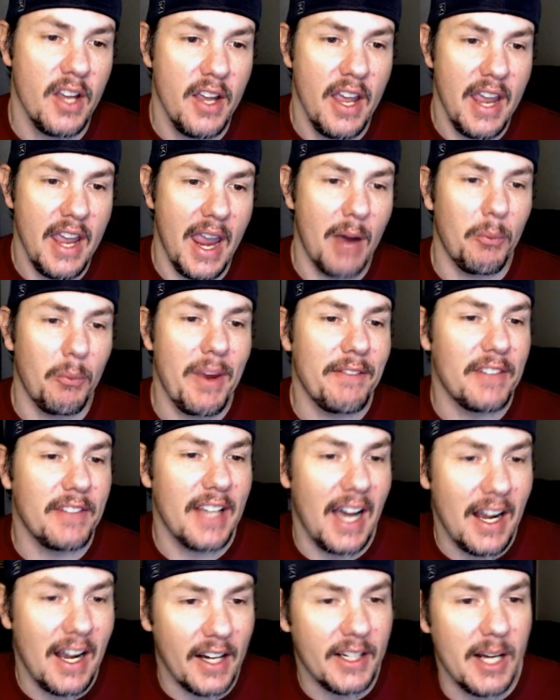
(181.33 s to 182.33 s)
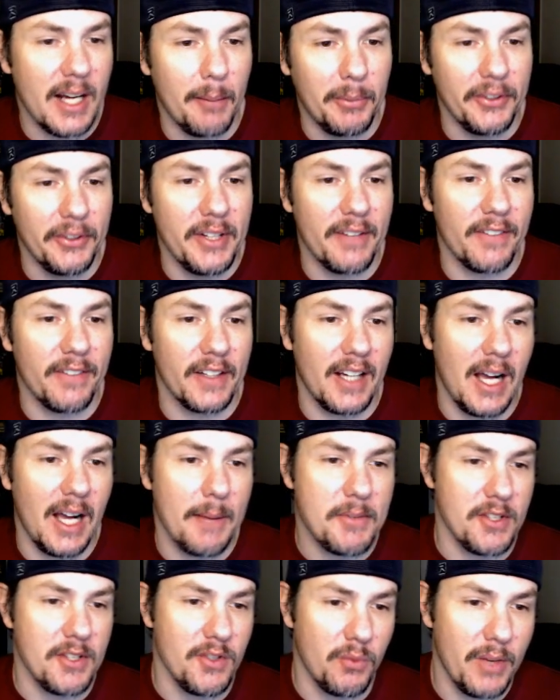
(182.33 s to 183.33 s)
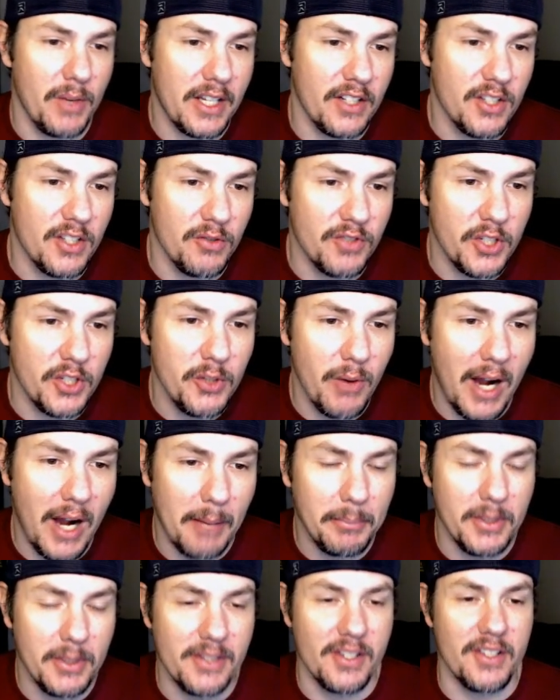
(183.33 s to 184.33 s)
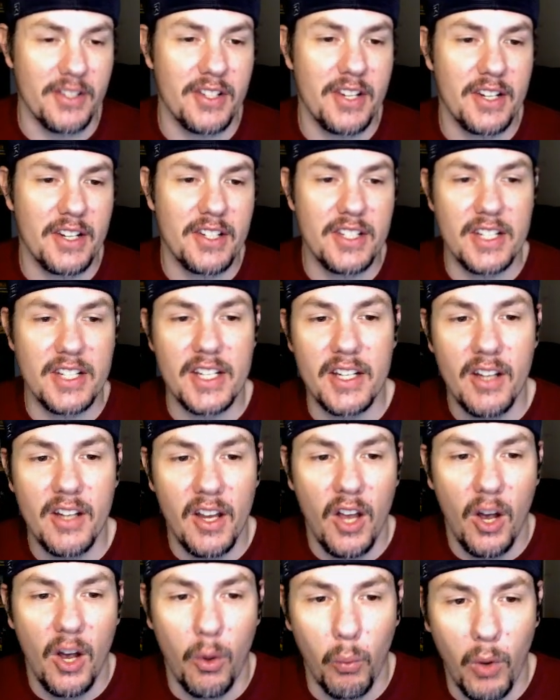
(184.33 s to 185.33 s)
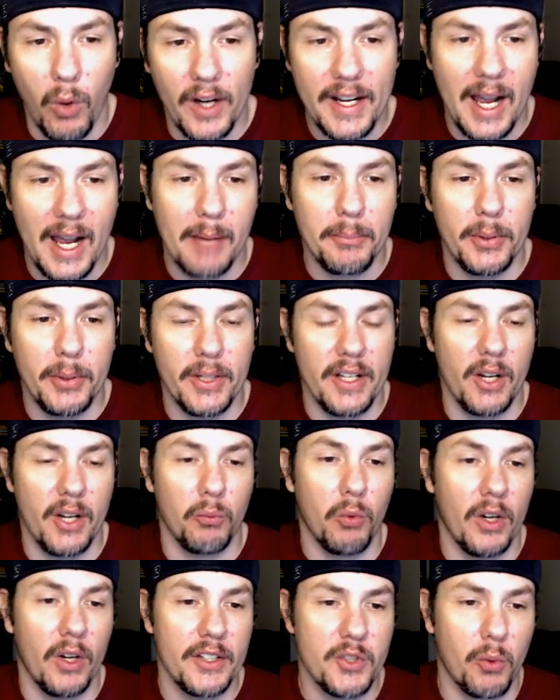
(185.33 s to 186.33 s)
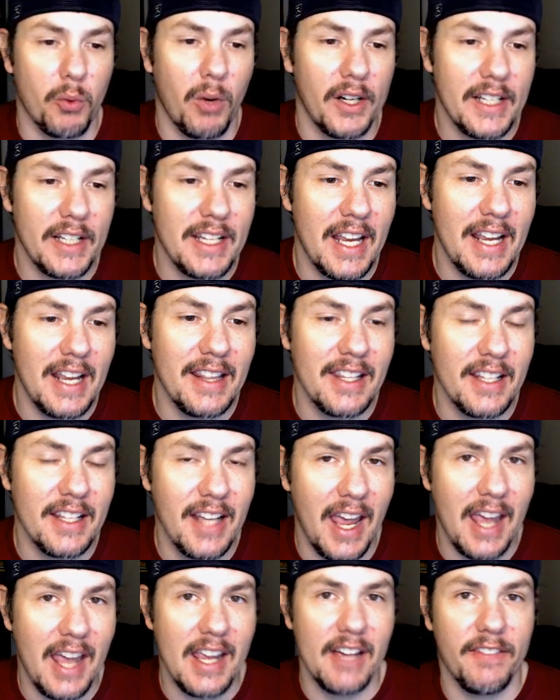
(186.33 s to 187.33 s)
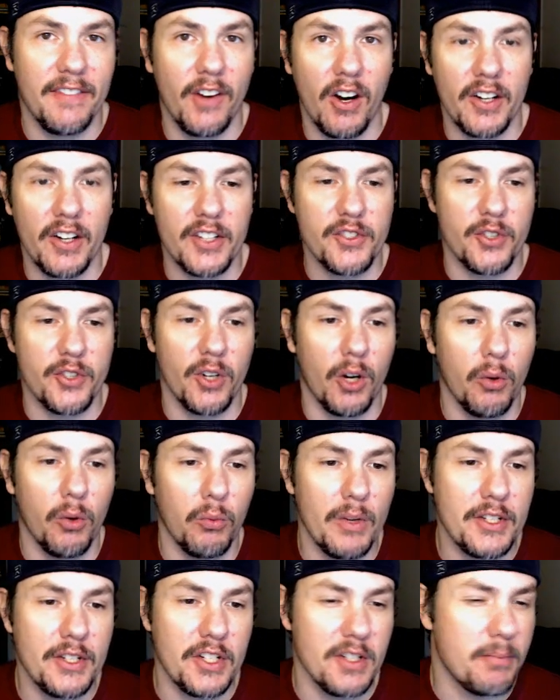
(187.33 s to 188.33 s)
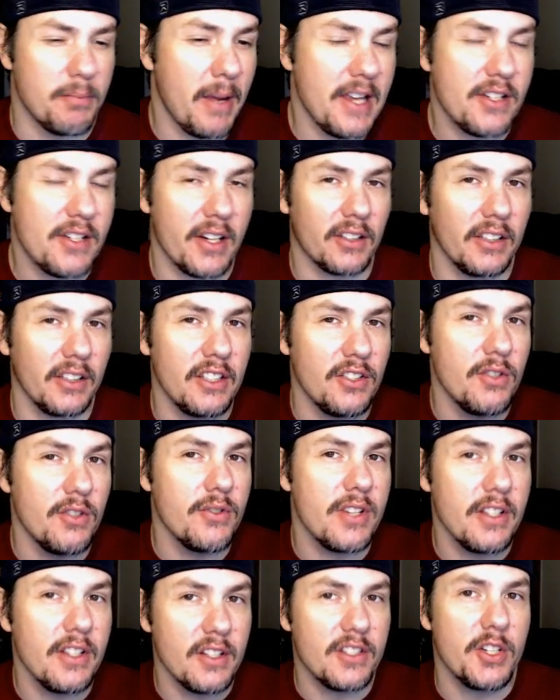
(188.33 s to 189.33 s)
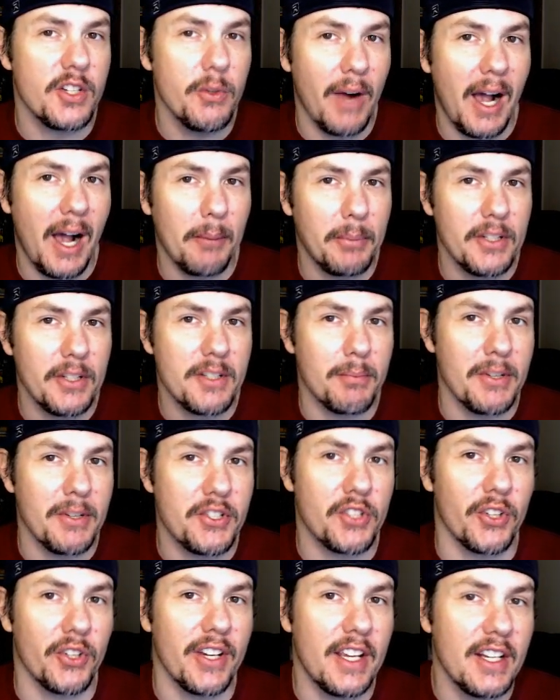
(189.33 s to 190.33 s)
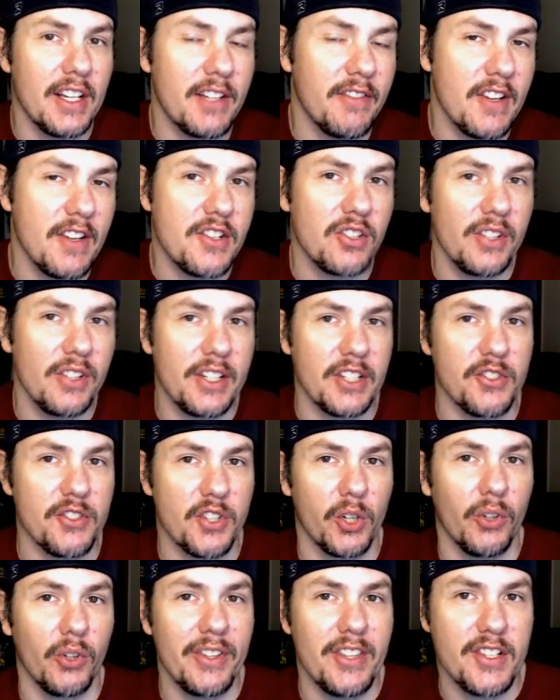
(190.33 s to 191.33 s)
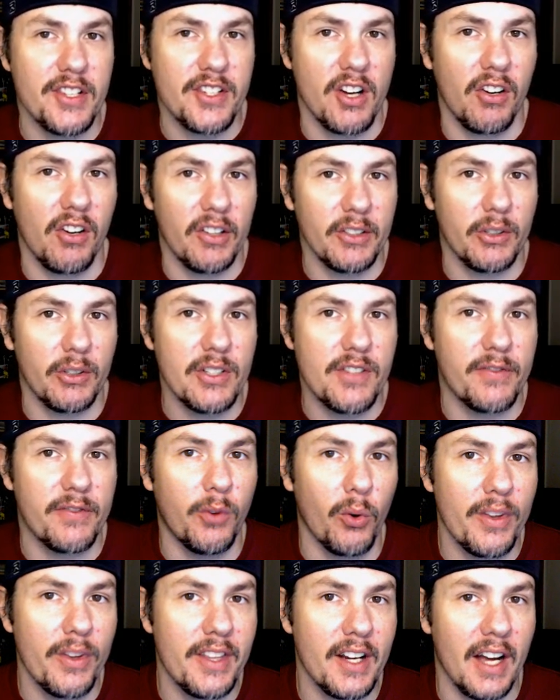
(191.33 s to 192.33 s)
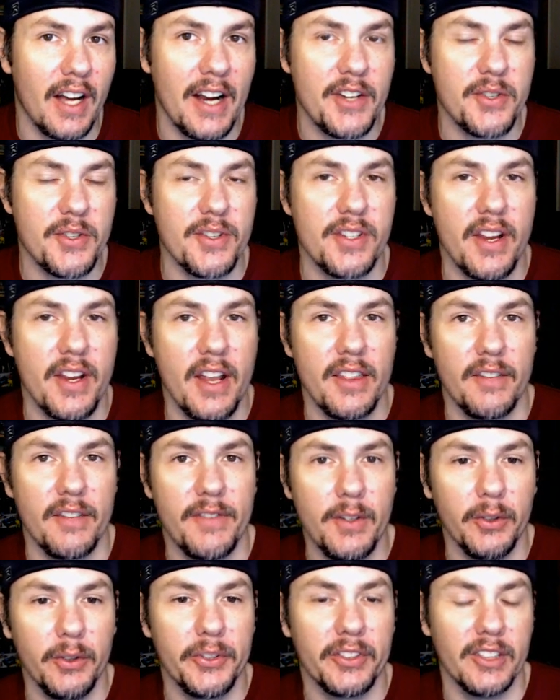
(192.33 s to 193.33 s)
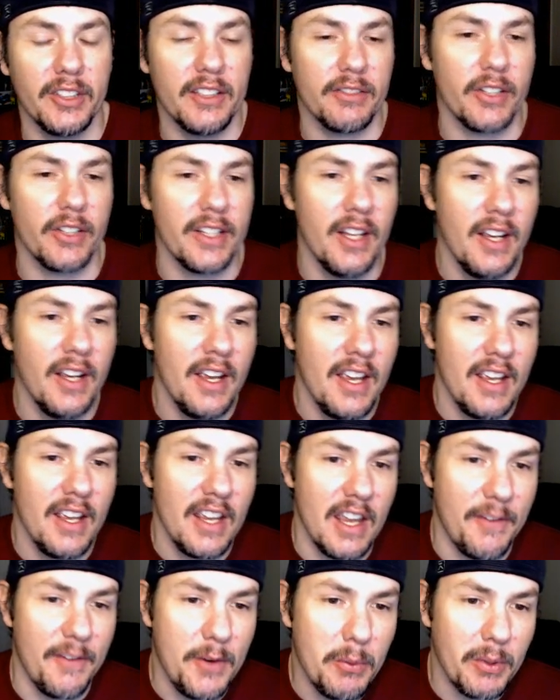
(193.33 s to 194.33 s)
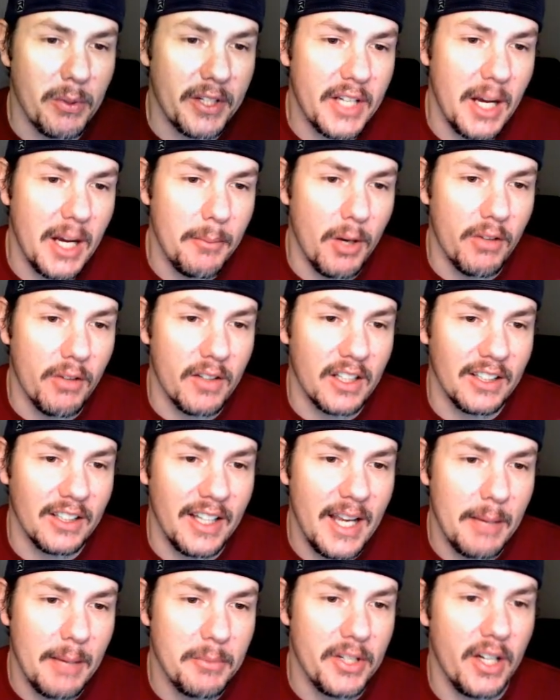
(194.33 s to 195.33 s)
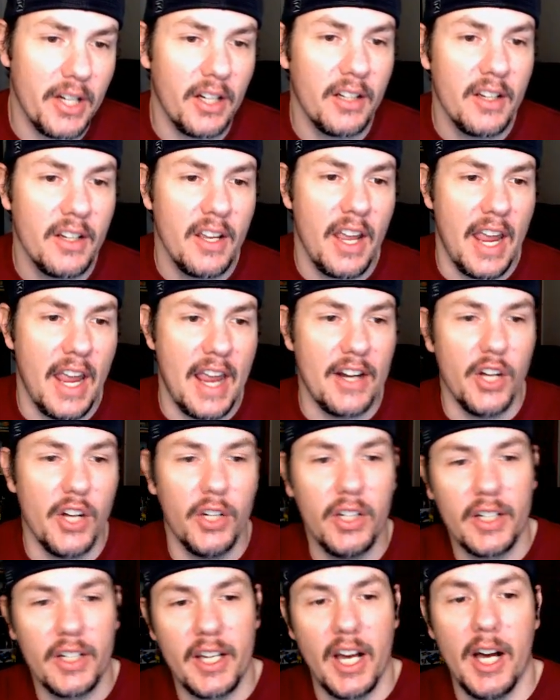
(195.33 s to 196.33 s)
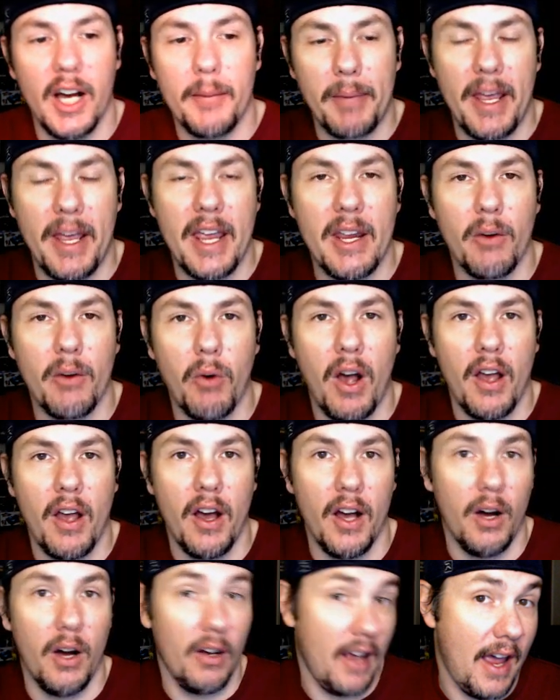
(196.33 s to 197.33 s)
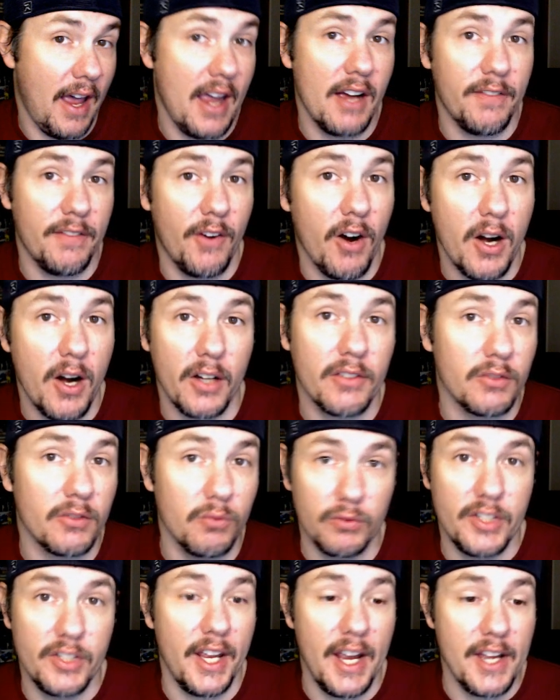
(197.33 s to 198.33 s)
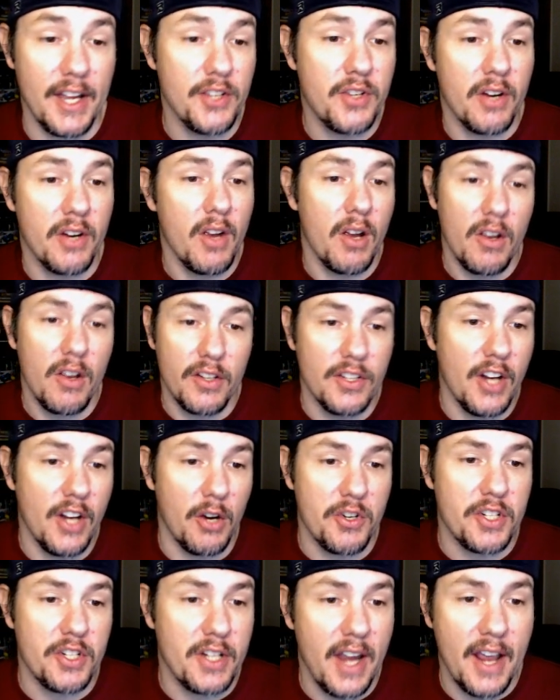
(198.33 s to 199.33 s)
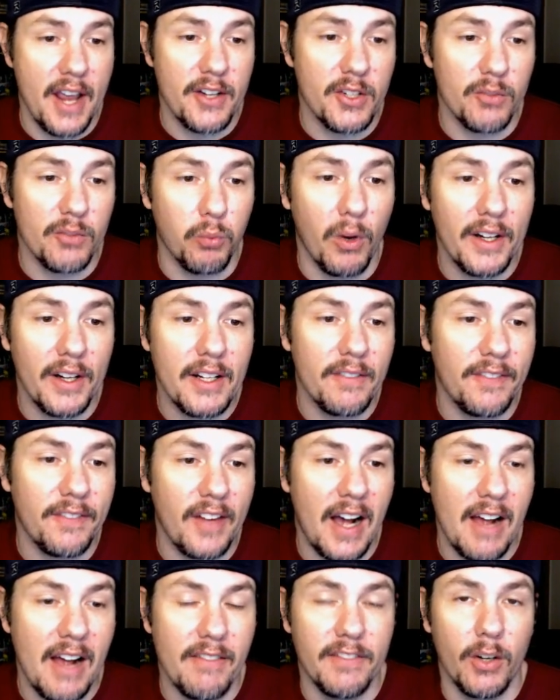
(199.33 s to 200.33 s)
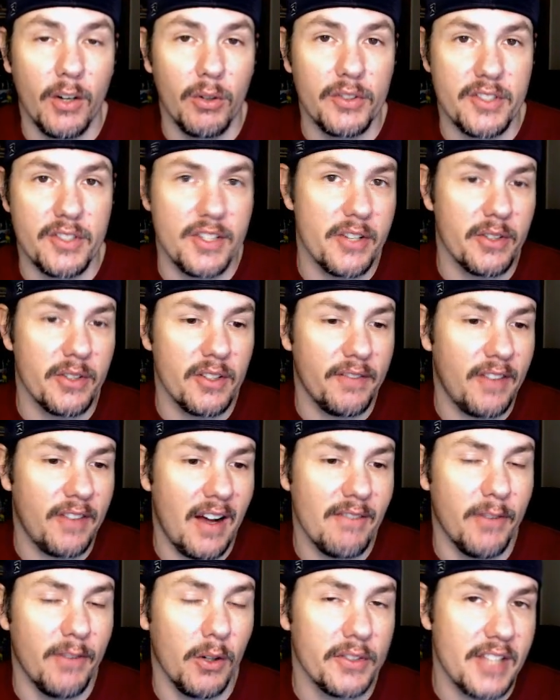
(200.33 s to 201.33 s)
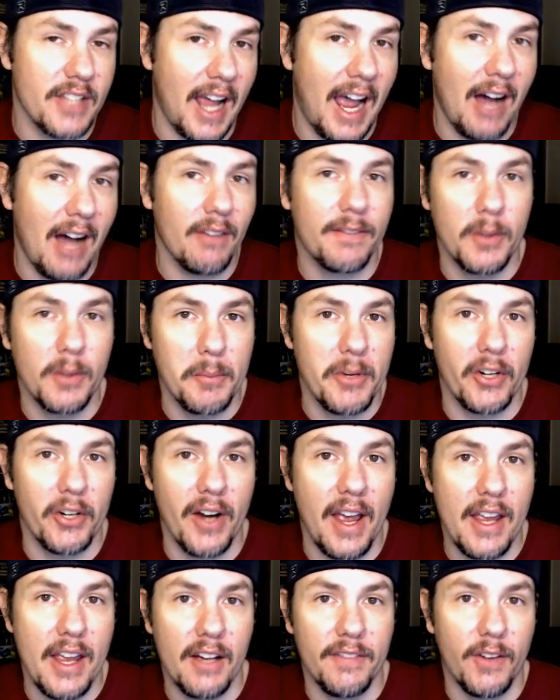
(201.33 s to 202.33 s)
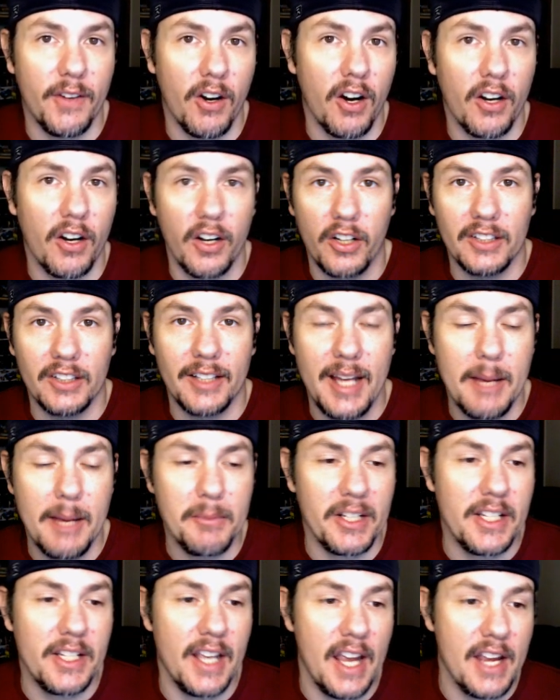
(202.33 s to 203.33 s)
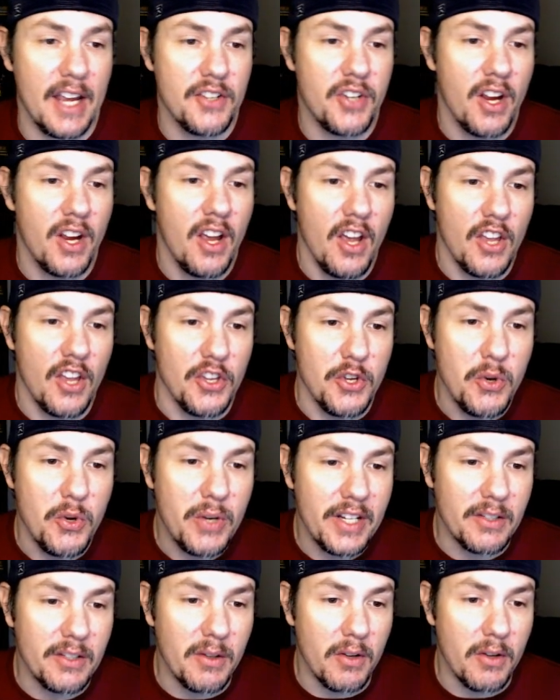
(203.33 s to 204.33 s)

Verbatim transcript: And we've got a couple different options. We can do 2 outputs at 60, 1 output at 120, and then AFR control, which is basically using the 2 outputs, but you're individually controlling the solenoids for the nitrous and the fuel delivery. If you were to come over to Lambda and hook up a AFR gauge, you know, standard 1 to 5 volts, 0 to 5 volts out from your AFR or Lambda gauge, you could